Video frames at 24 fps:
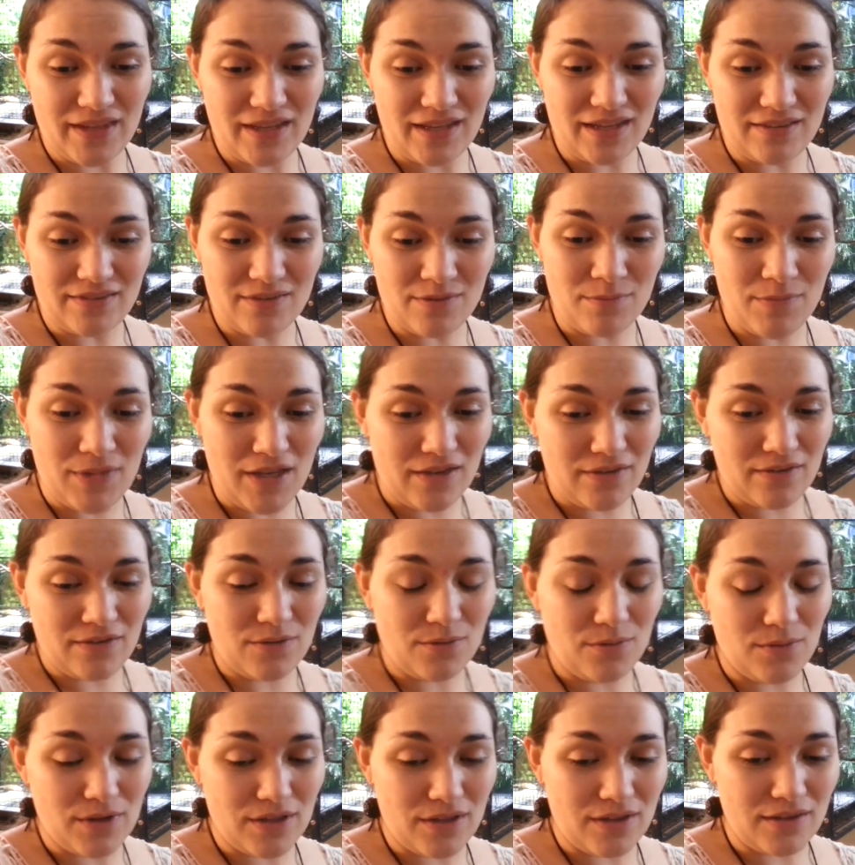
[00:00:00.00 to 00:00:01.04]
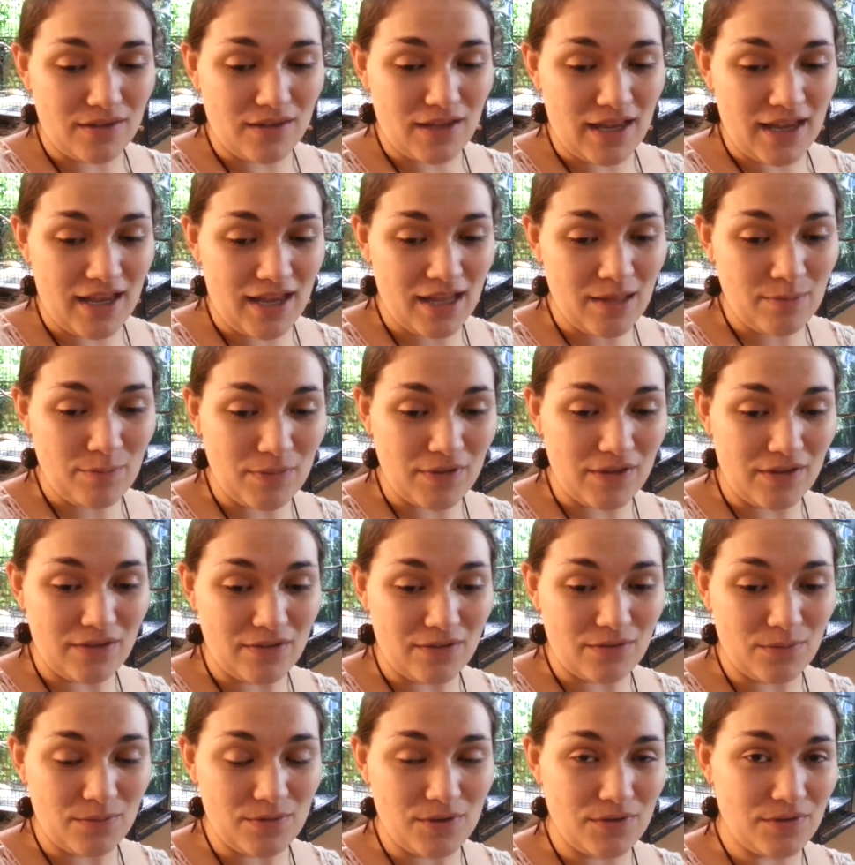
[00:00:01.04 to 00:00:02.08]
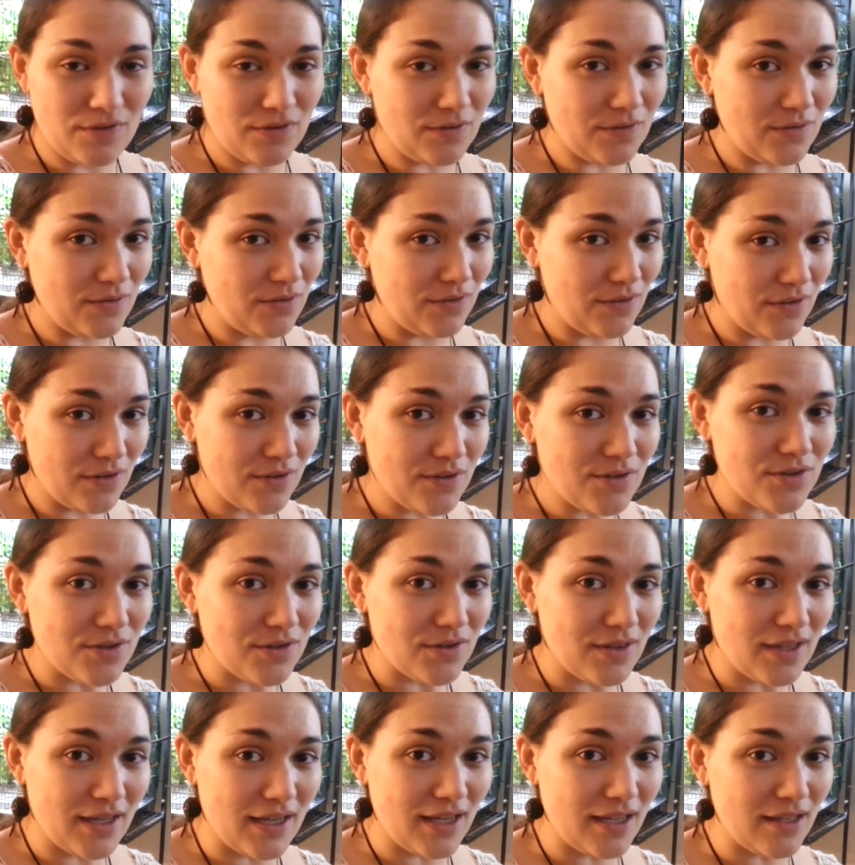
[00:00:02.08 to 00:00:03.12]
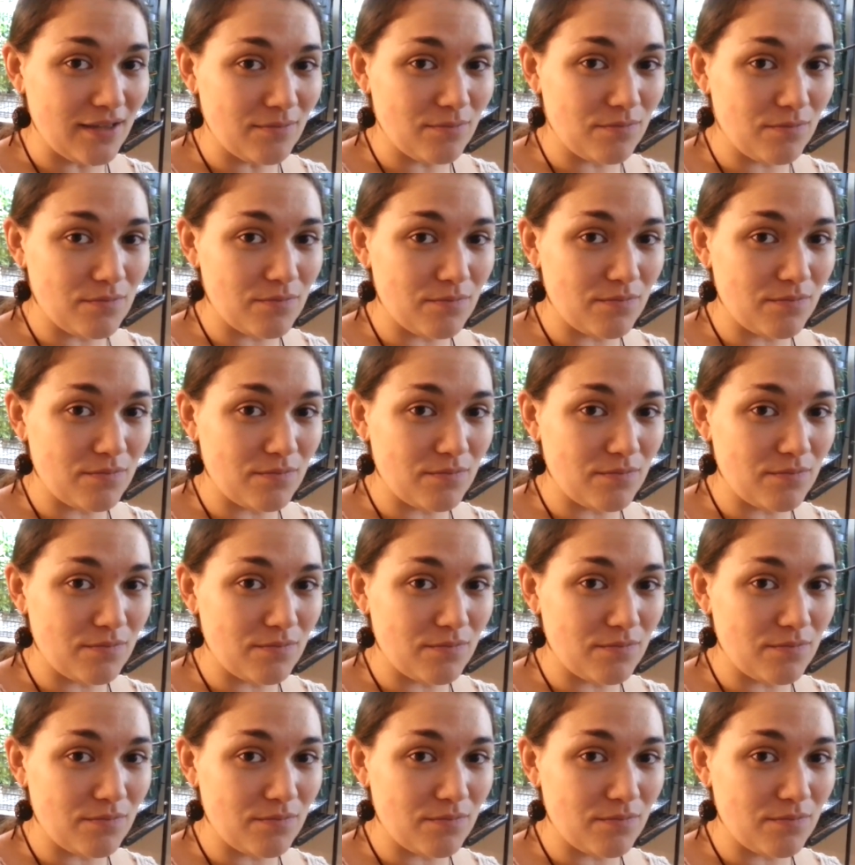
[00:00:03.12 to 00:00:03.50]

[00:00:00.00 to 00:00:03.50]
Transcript: it's amazing what happens when you just nurture that